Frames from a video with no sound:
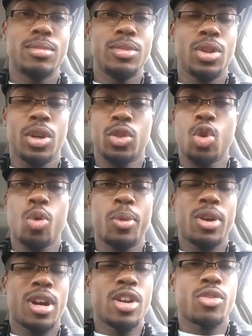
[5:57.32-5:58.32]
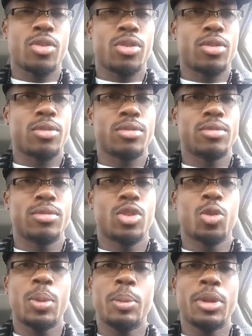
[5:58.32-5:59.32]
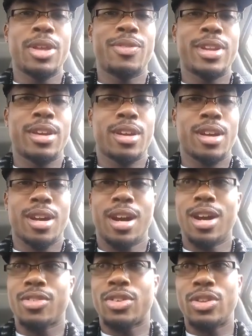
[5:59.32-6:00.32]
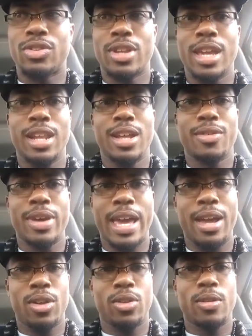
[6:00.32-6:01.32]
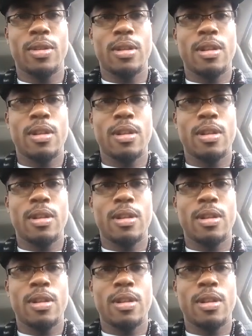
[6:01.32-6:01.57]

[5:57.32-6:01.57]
Look at third world countries. Those people live in a constant state of hell.